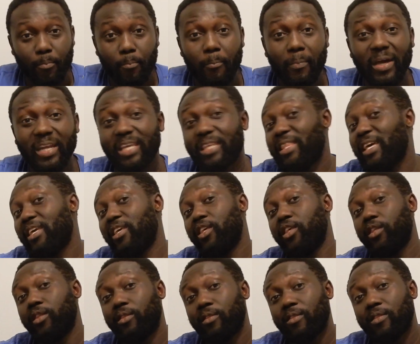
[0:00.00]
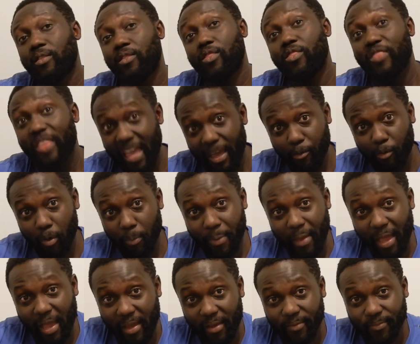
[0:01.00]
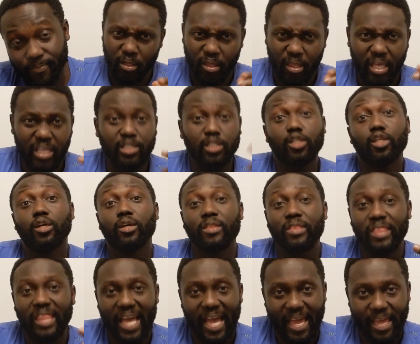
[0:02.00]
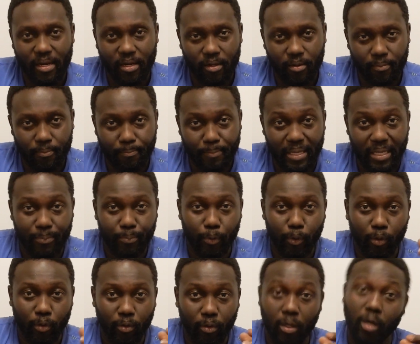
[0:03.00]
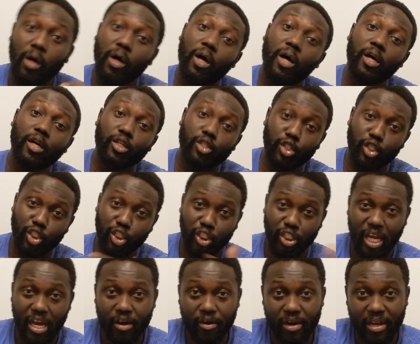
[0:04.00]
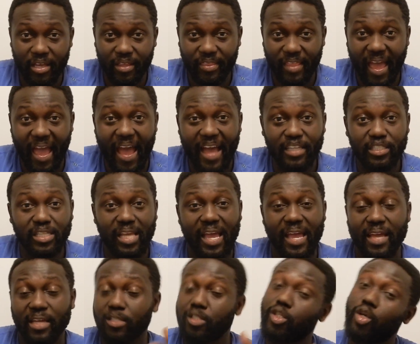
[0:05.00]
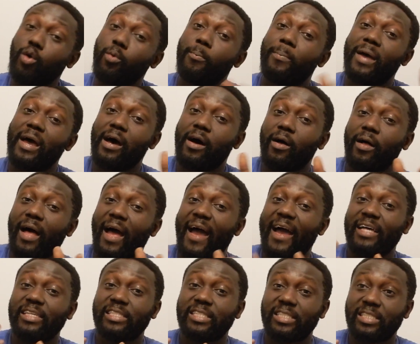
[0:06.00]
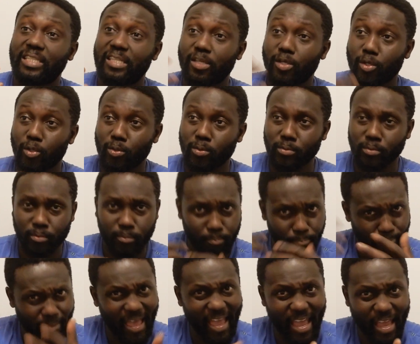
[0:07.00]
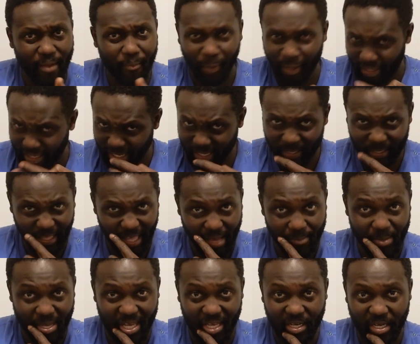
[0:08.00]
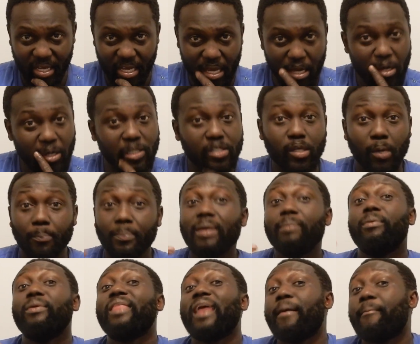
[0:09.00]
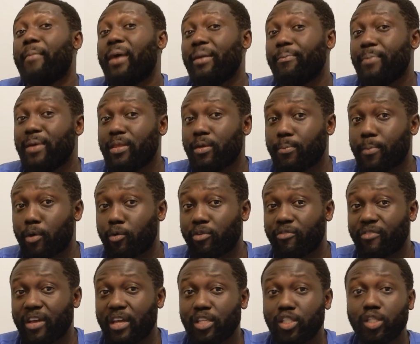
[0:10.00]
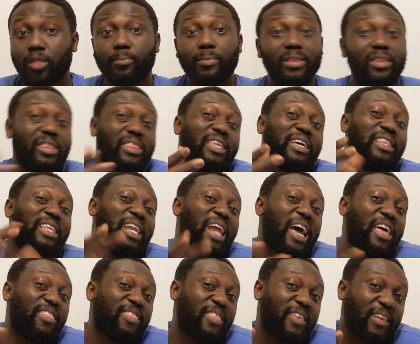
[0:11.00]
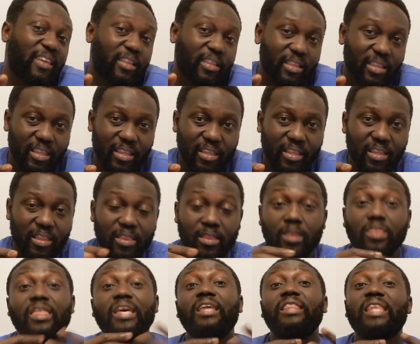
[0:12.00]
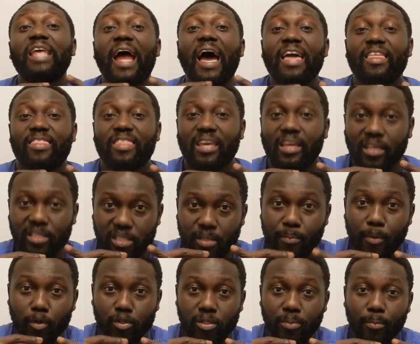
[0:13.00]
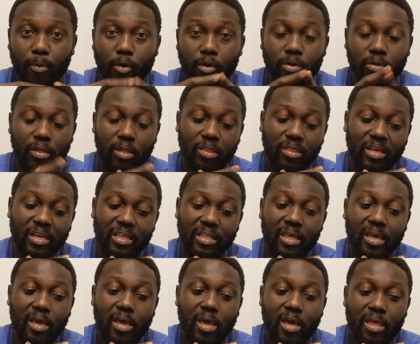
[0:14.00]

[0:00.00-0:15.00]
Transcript: Money that they will pay. It's good that people are sharing the hashtag, so Bell has to pay money. I mean, some people, that might be their motivation. But the thing that I think, the thing that I think is the most important, the thing